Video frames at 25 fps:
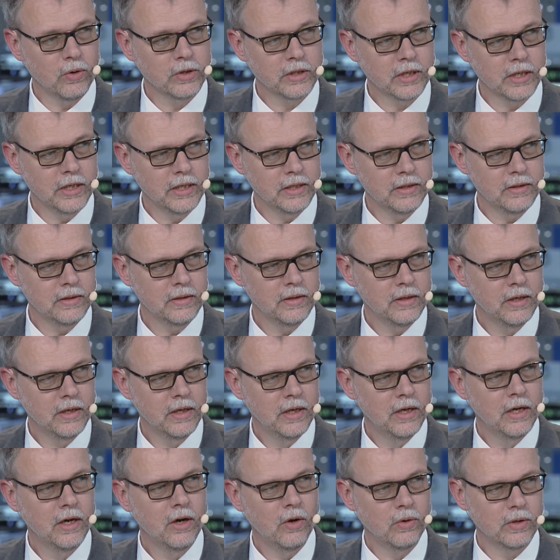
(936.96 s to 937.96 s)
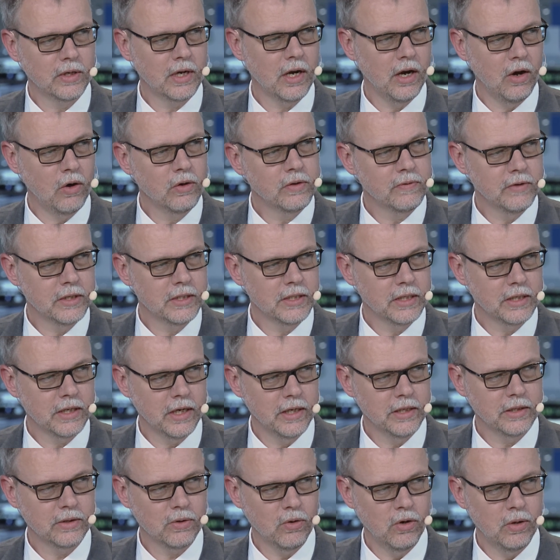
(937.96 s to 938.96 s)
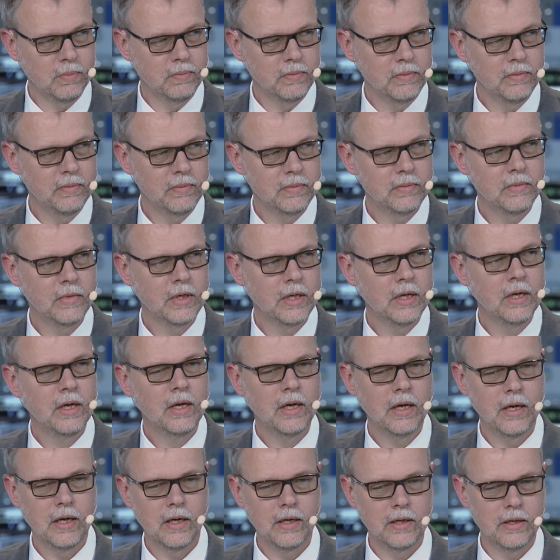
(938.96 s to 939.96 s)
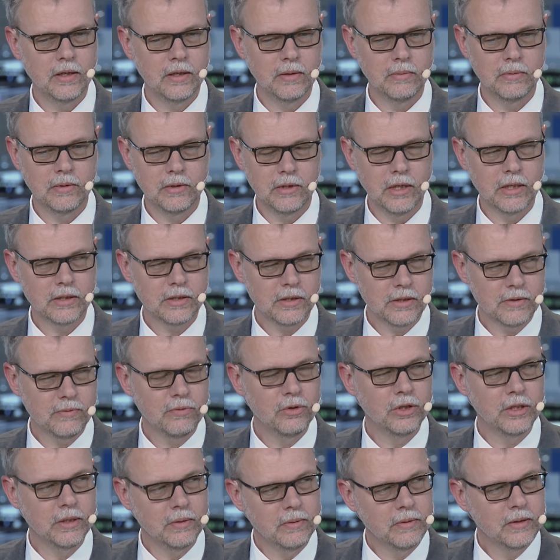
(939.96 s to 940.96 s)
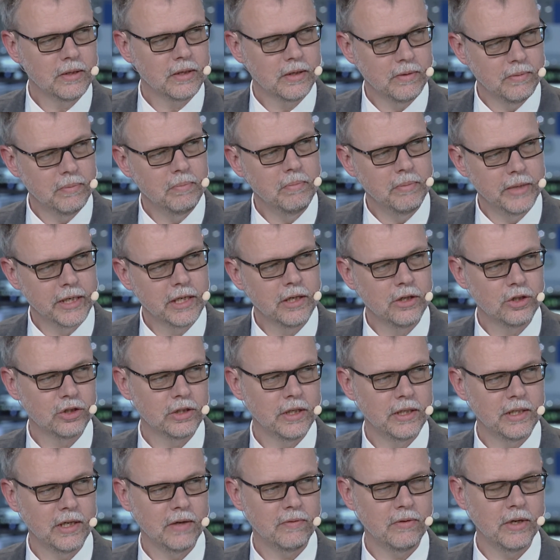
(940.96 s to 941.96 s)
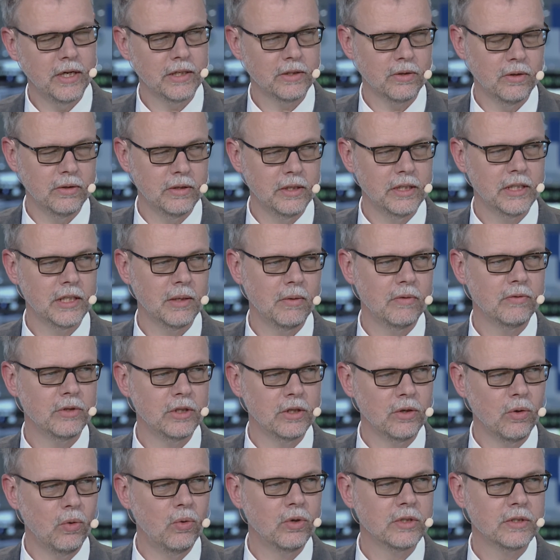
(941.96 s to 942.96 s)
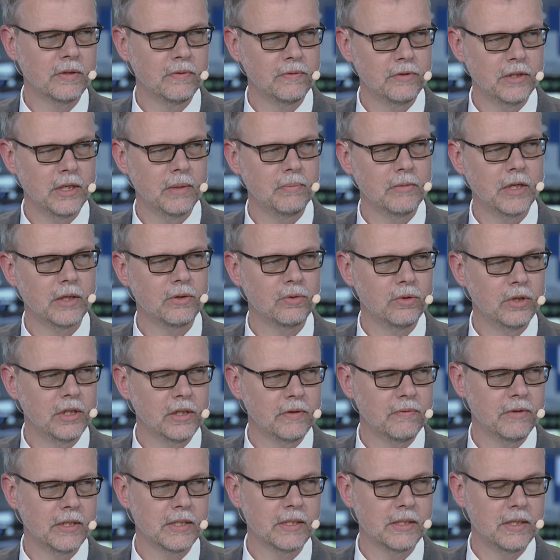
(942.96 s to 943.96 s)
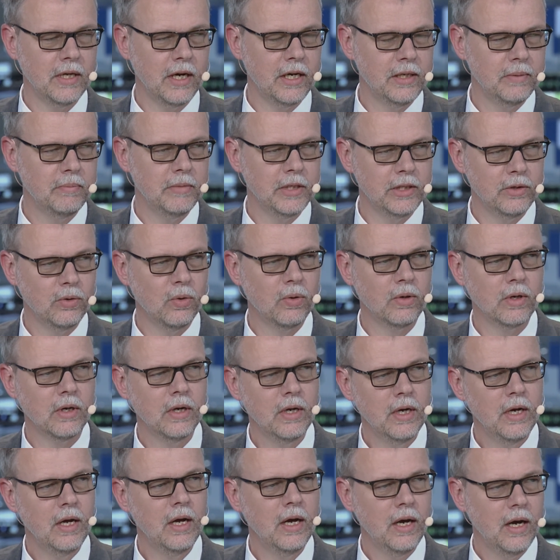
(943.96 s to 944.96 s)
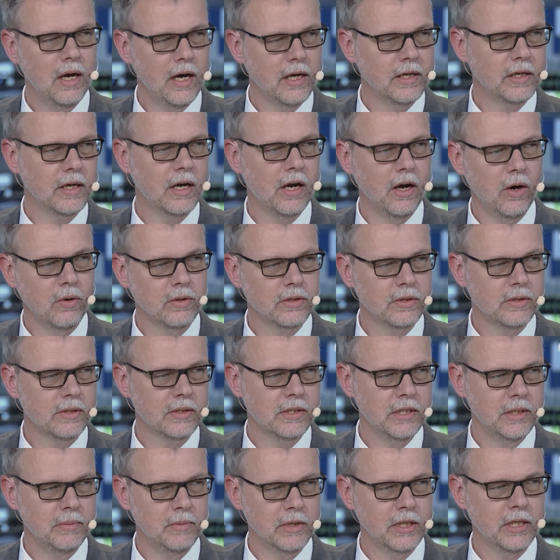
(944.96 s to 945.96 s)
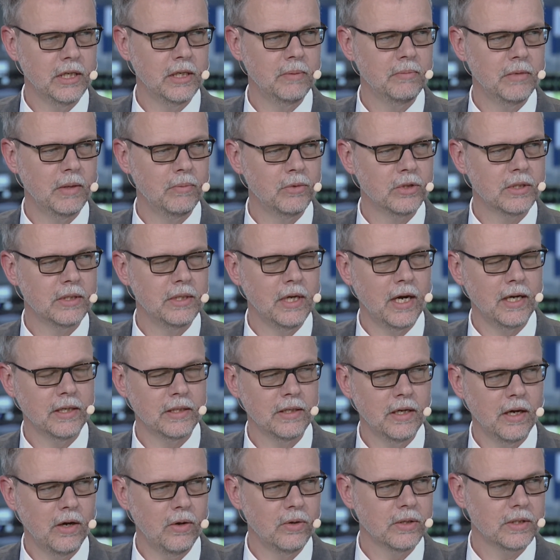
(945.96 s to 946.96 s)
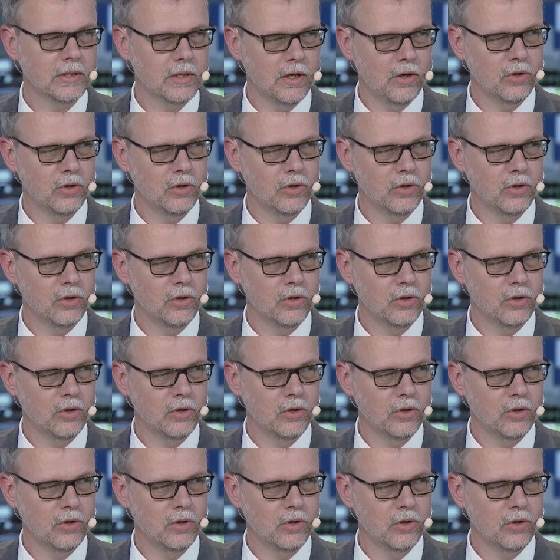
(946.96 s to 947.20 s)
Maybe not for medium-sized businesses, but for large companies. There will surely be a cloud system connection. Data will be exchanged via cloud, so data security is obviously key there.